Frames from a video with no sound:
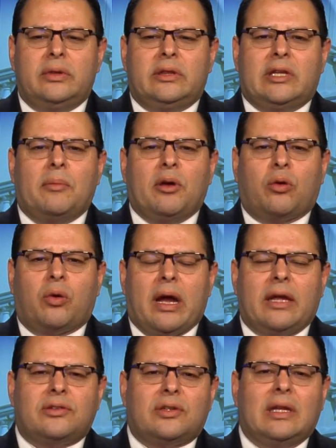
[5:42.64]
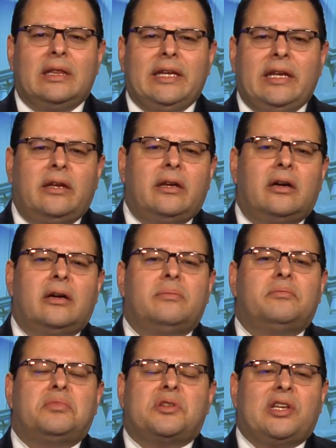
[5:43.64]
Democrats leading
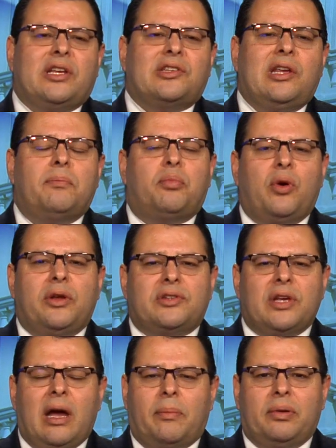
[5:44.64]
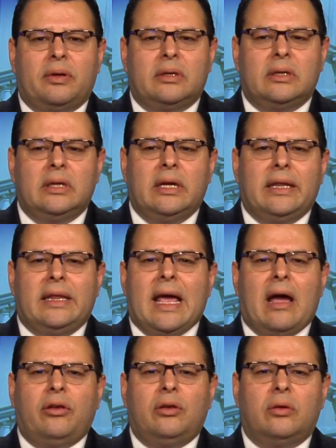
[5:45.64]
16 points up.
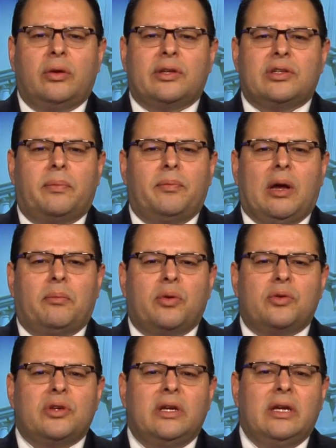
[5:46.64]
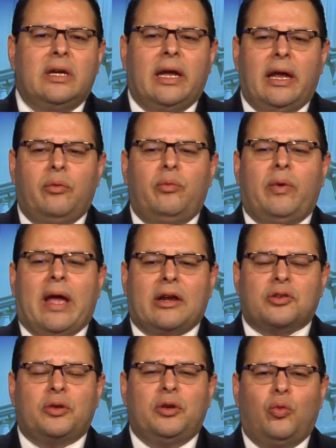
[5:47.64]
Now you look at some numbers, and
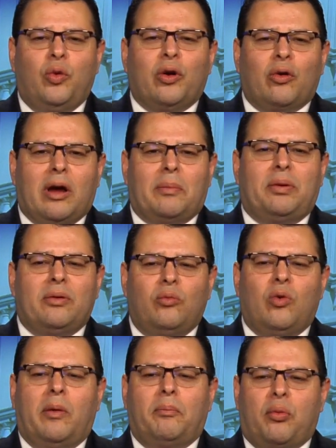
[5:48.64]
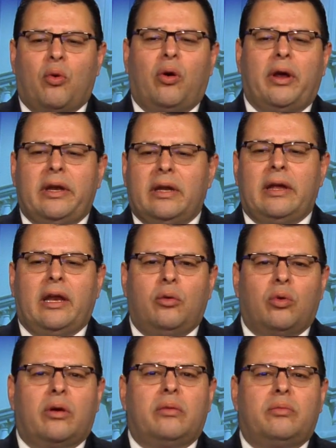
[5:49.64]
actually we're up 1 point,
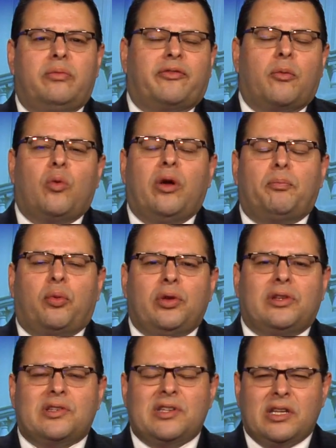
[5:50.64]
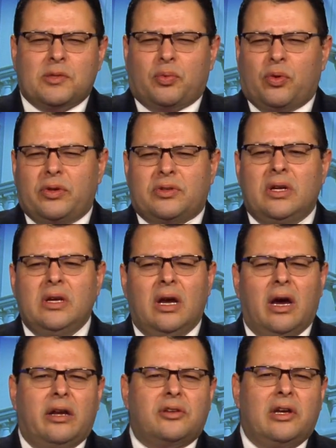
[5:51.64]
anywhere from 1 point to 6 points
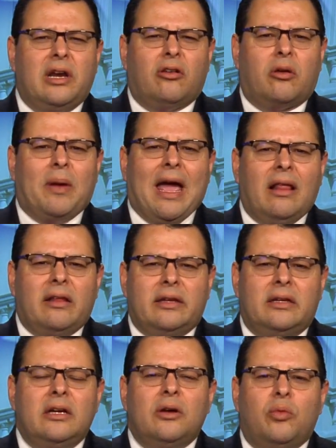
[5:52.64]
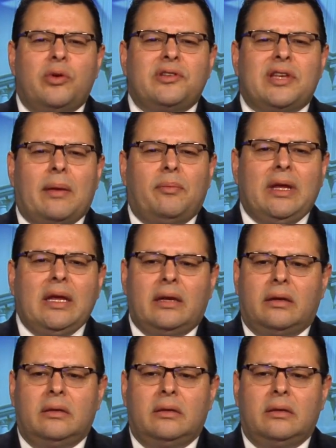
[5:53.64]
on a generic ballot. What does that mean?